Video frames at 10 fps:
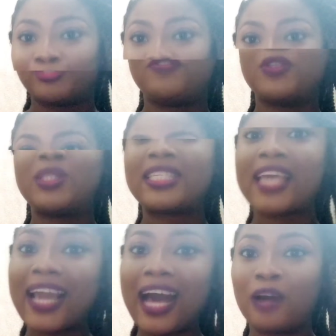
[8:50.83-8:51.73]
but if you
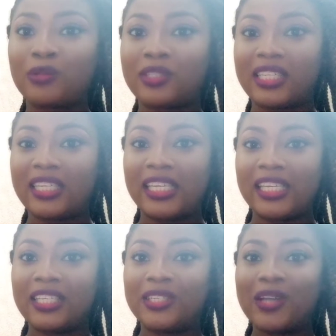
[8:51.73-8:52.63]
take out the
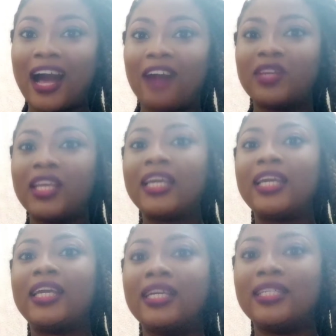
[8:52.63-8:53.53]
E, you have
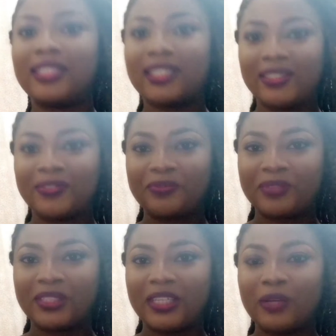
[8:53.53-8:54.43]
heat,
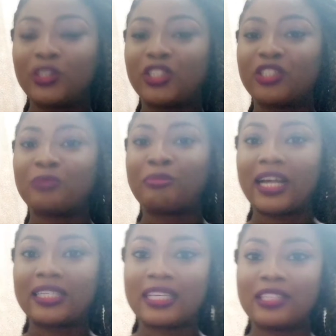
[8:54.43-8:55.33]
which is the
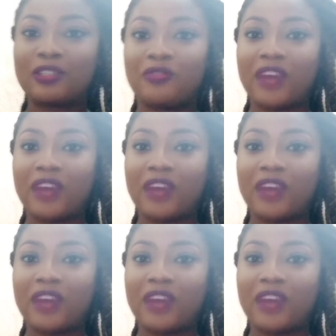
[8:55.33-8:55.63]
past tense of